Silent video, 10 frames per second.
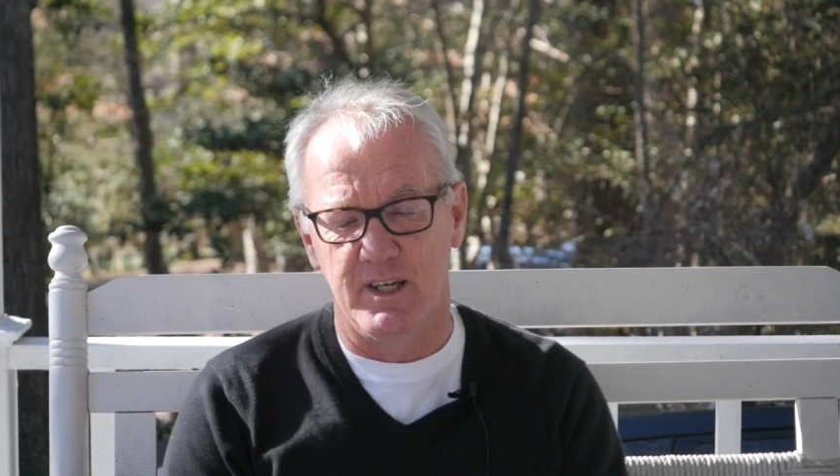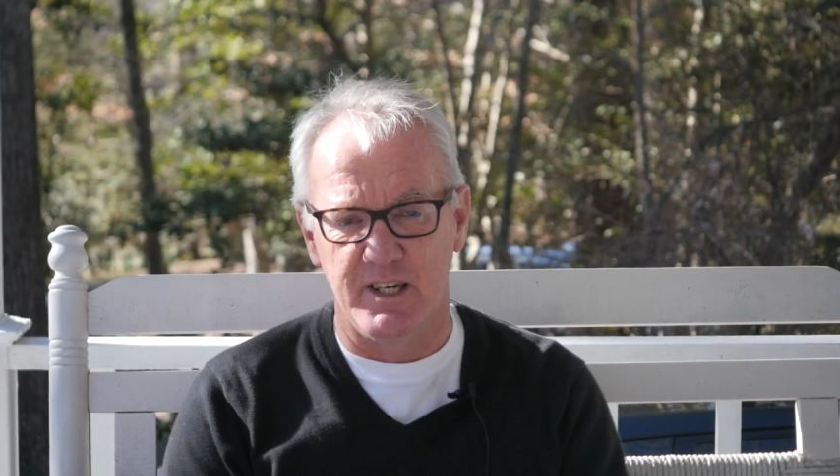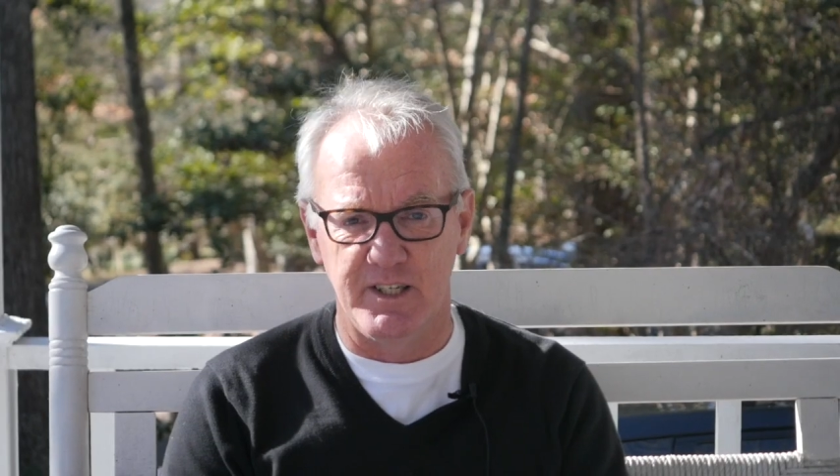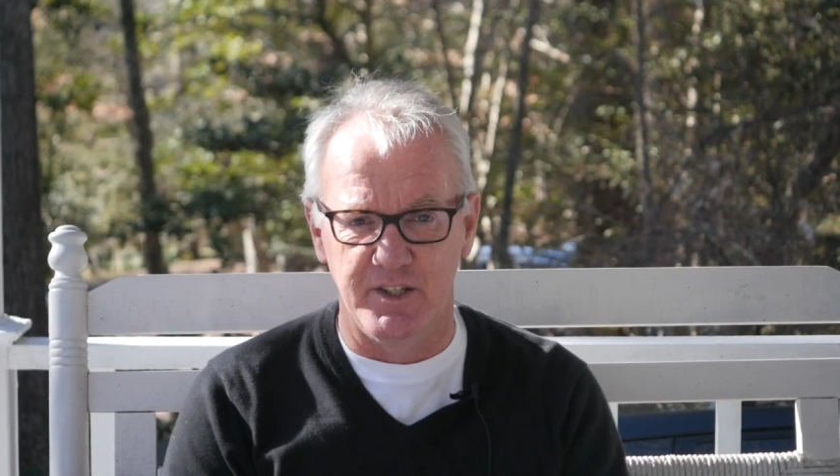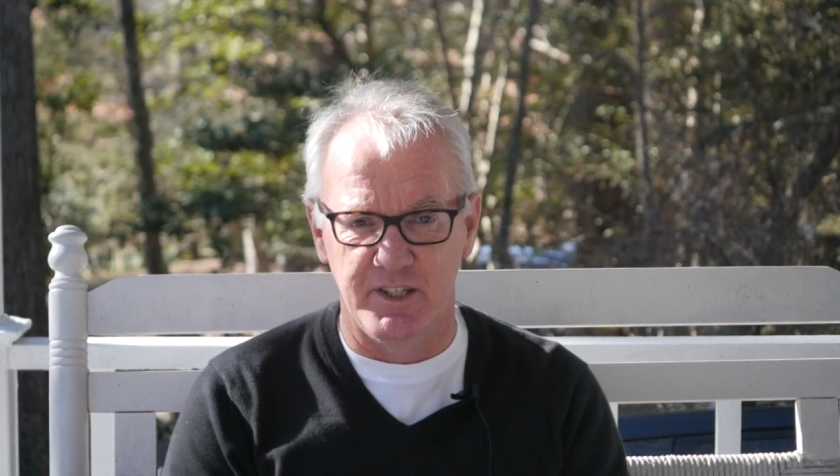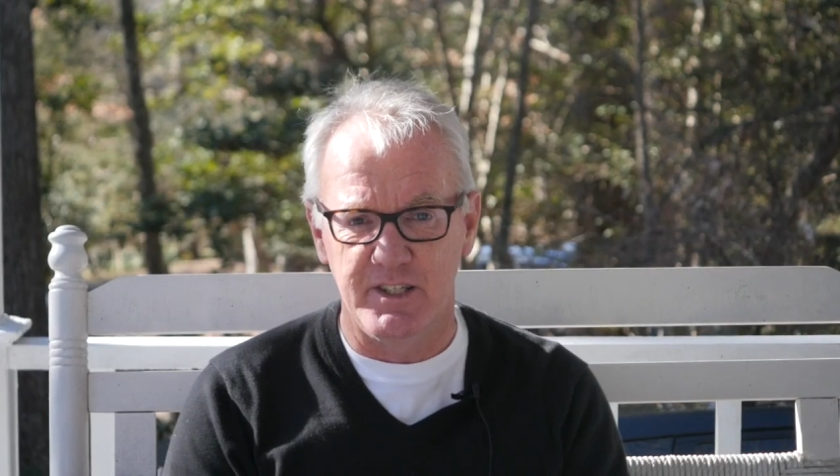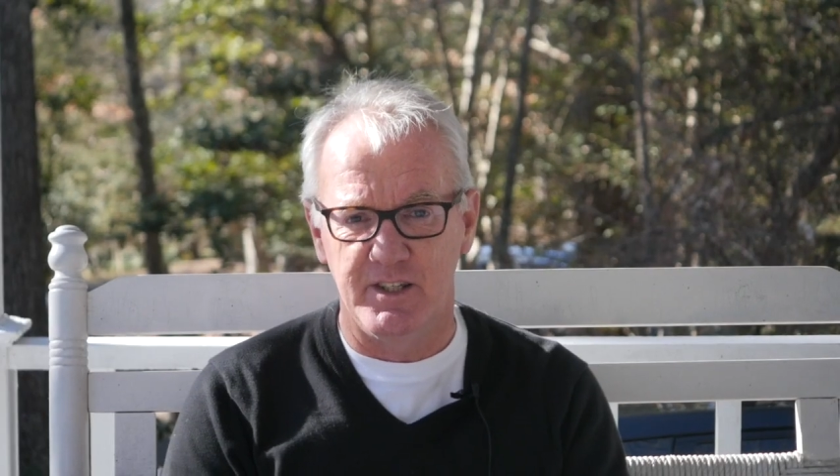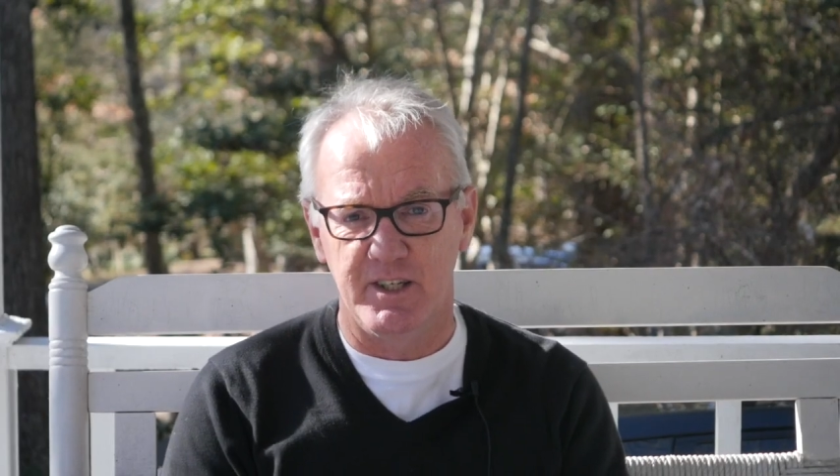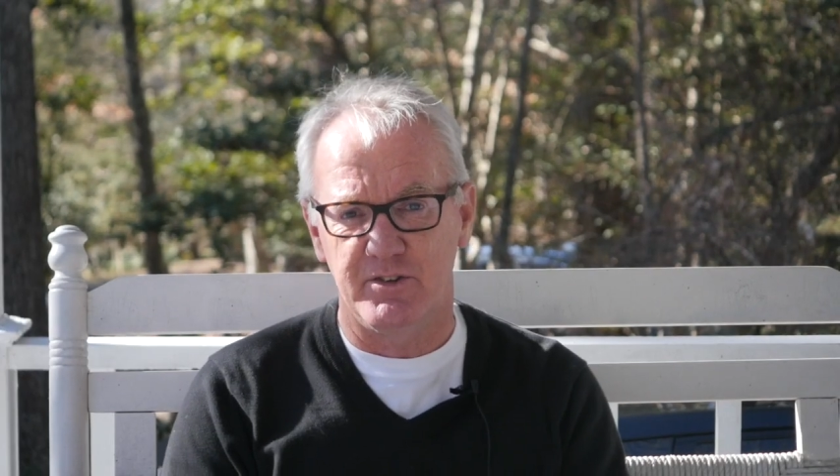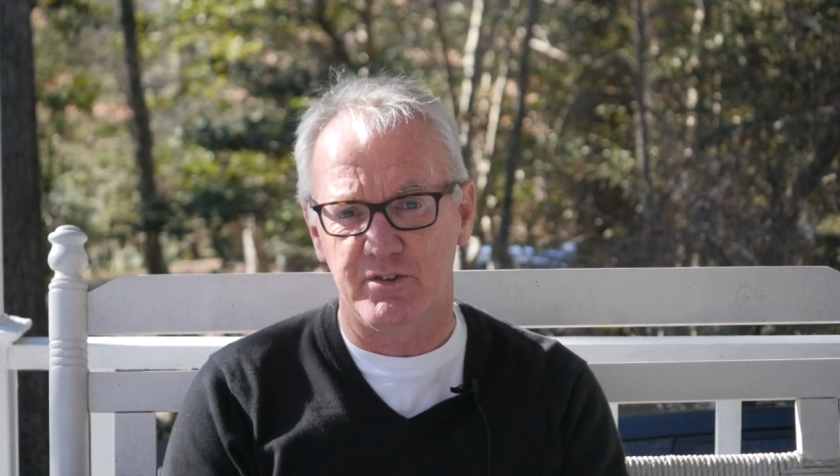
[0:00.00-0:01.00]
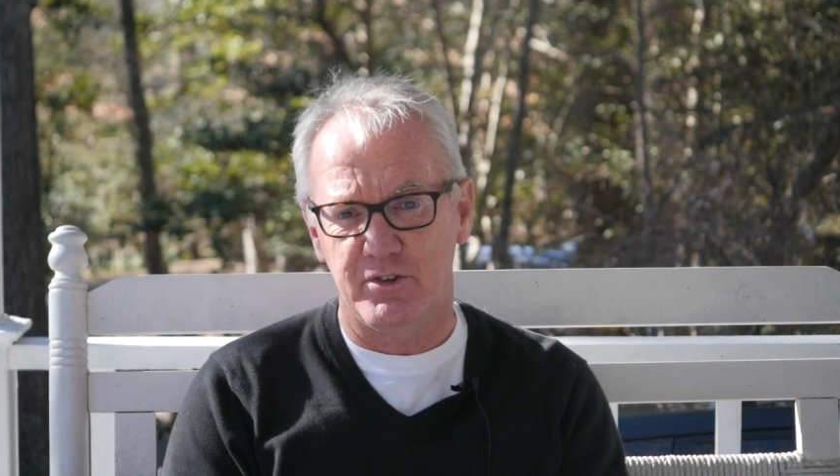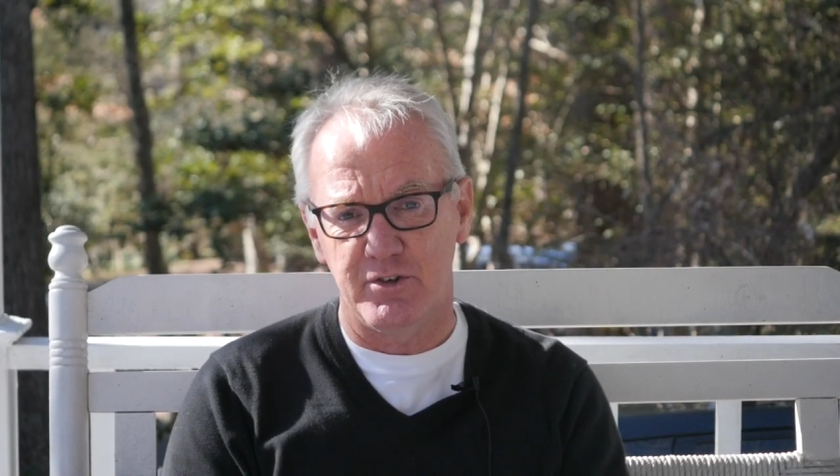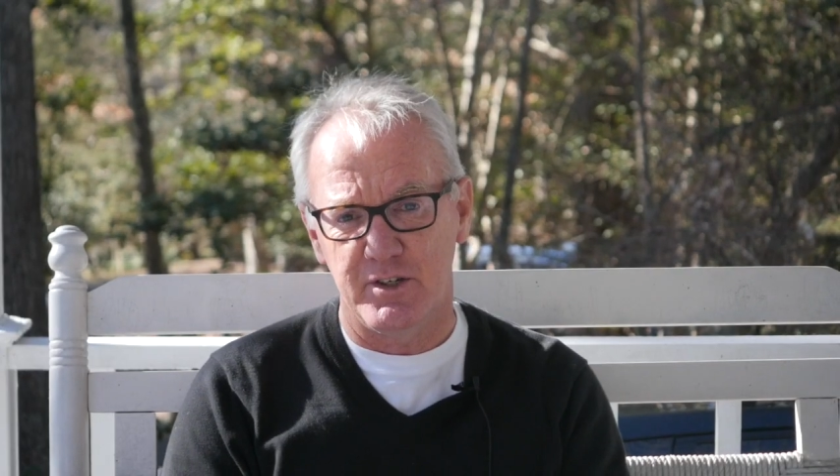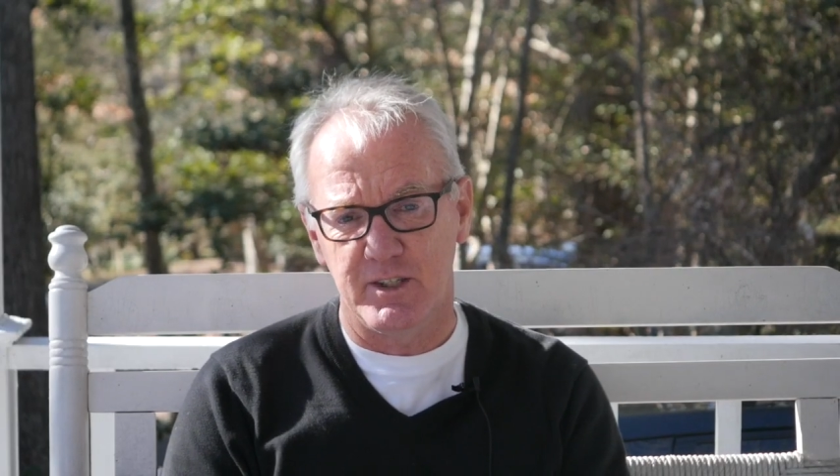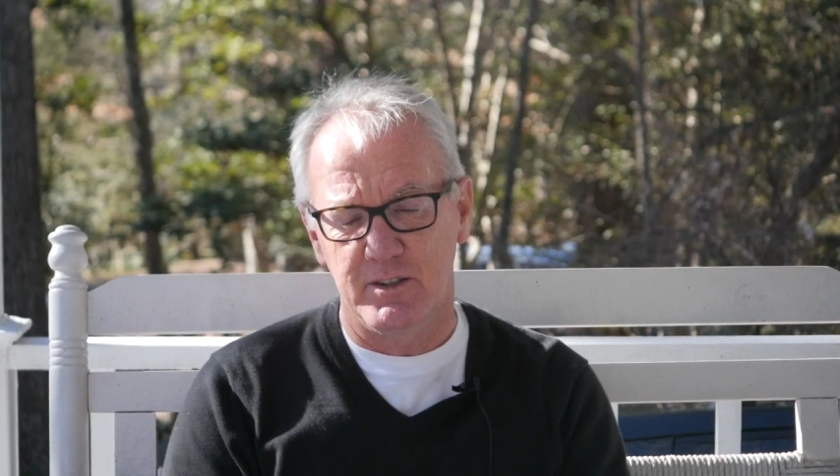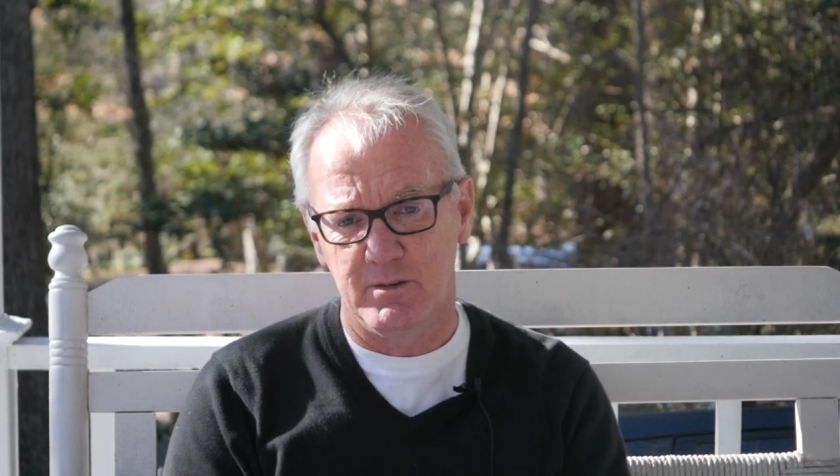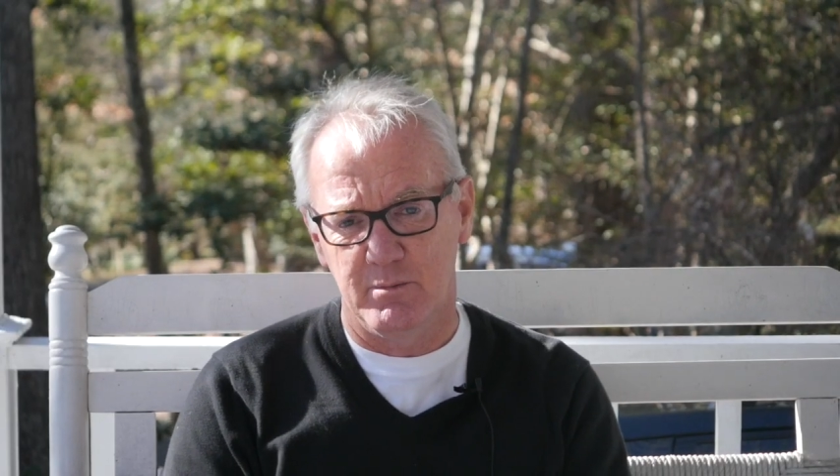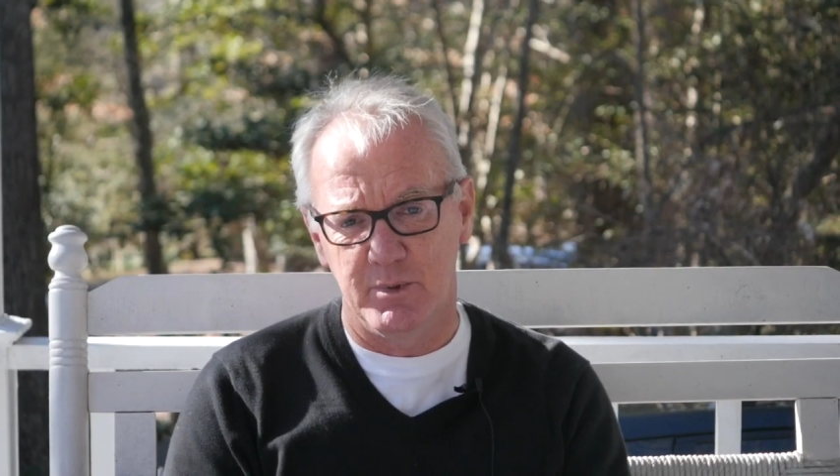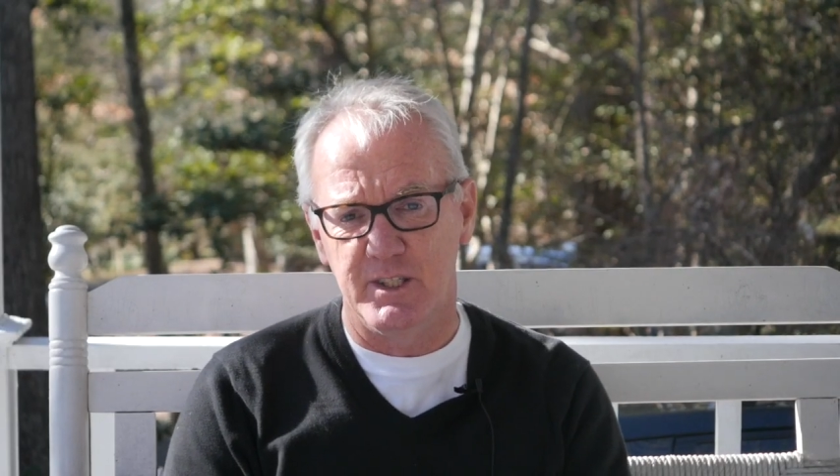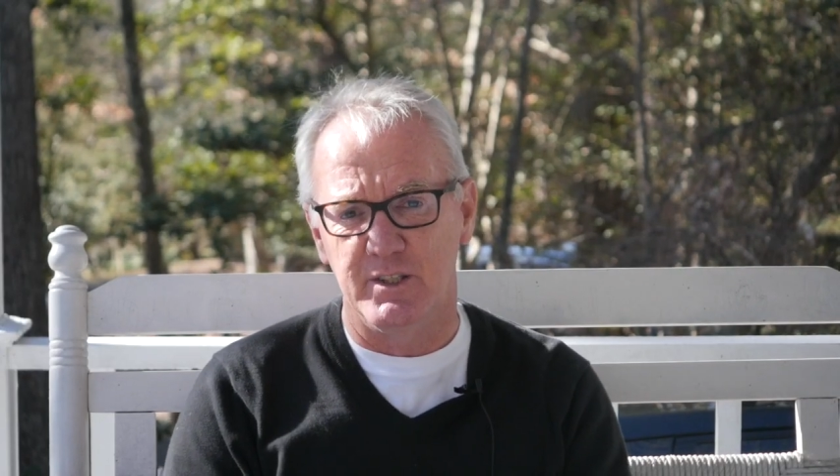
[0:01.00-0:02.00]
AD, they started
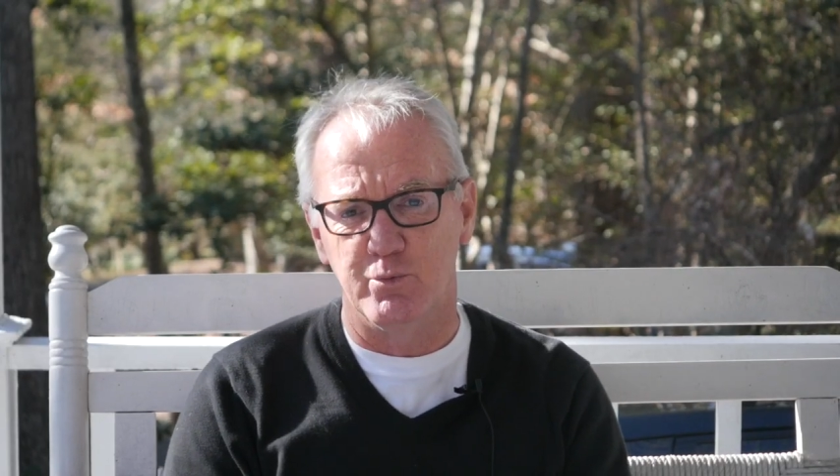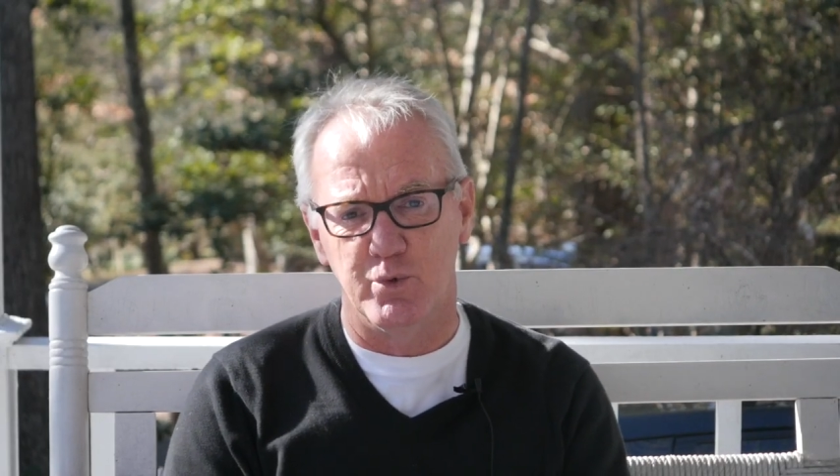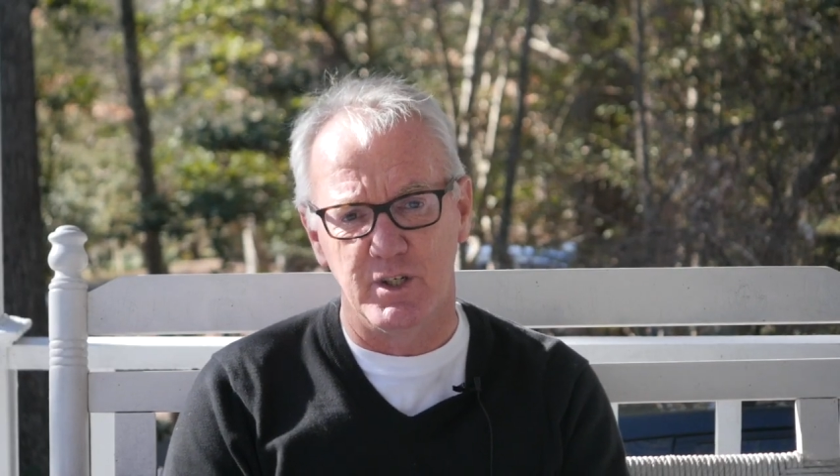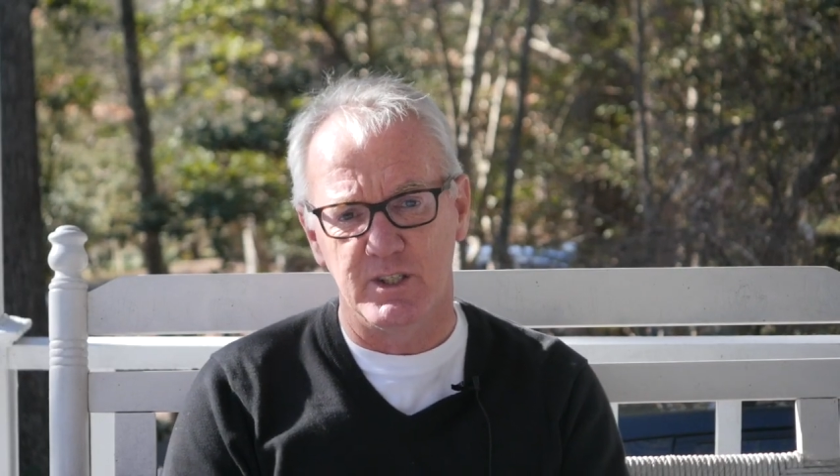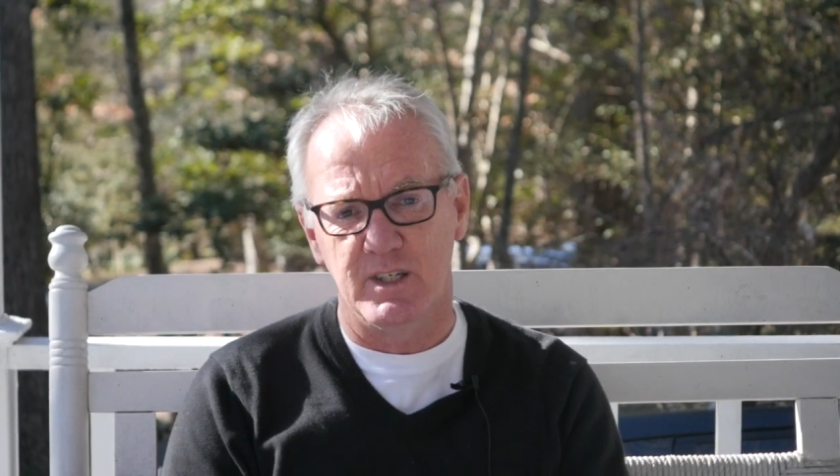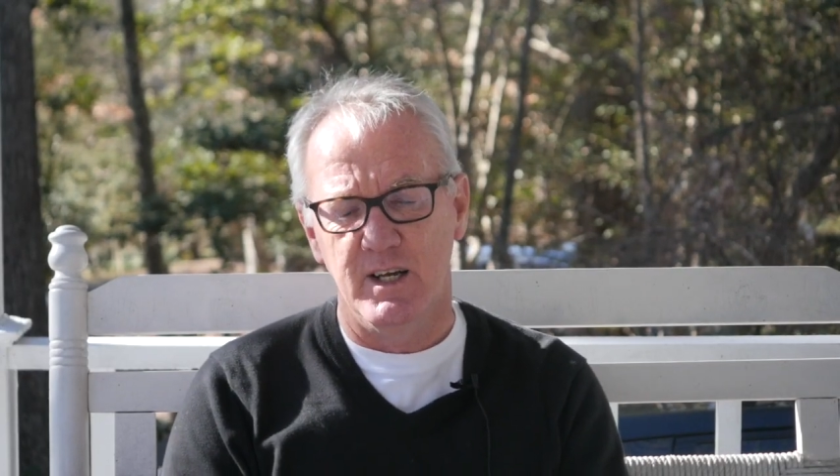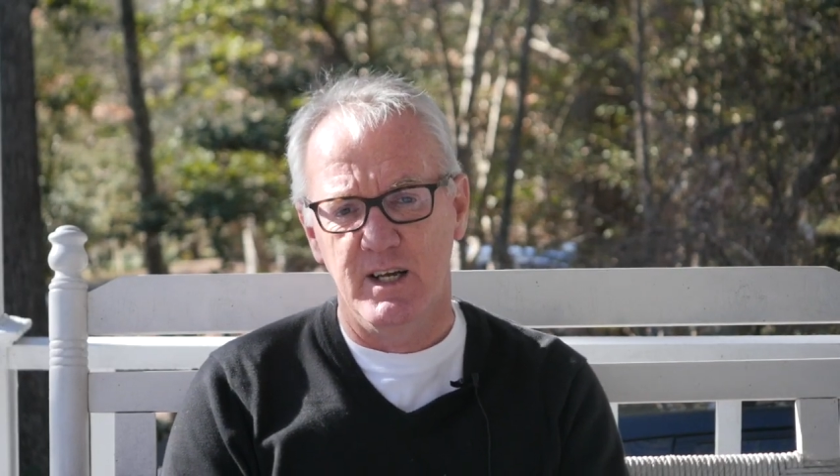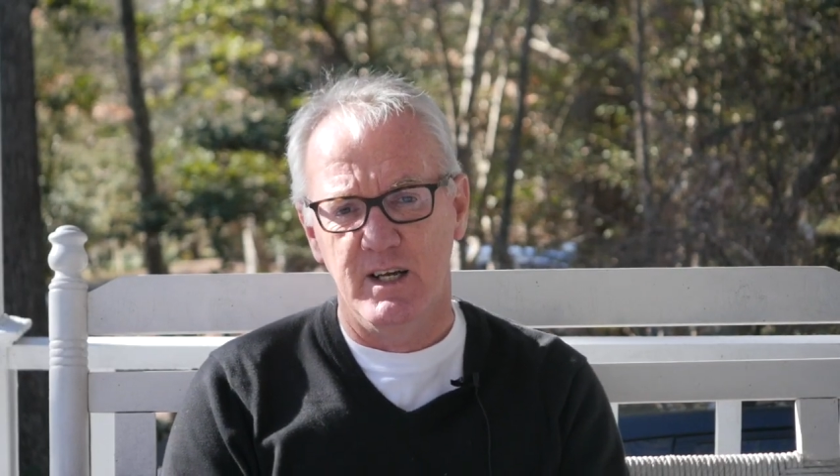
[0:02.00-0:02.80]
being rung